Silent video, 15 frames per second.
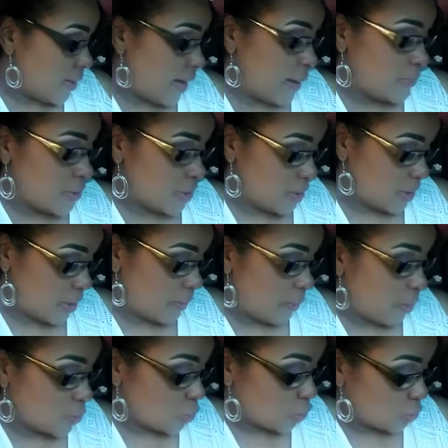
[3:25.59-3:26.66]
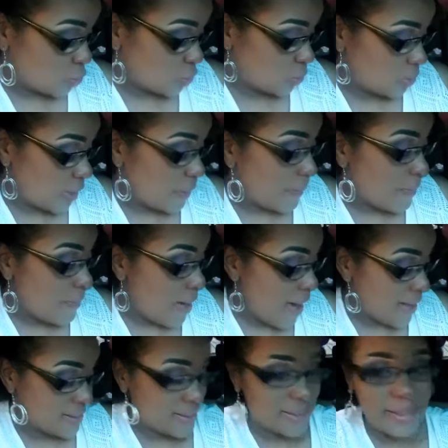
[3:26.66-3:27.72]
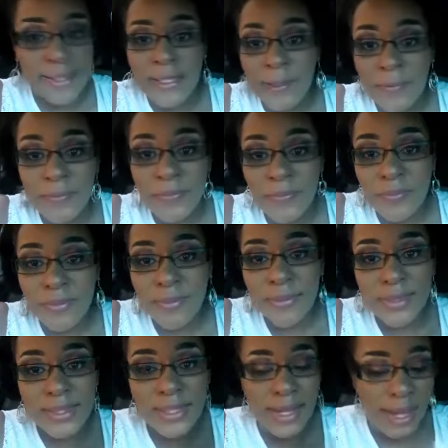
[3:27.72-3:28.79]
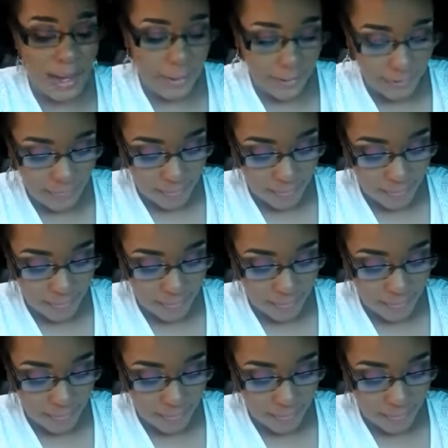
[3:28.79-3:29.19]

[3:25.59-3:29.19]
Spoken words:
I'm just an emotional mess today.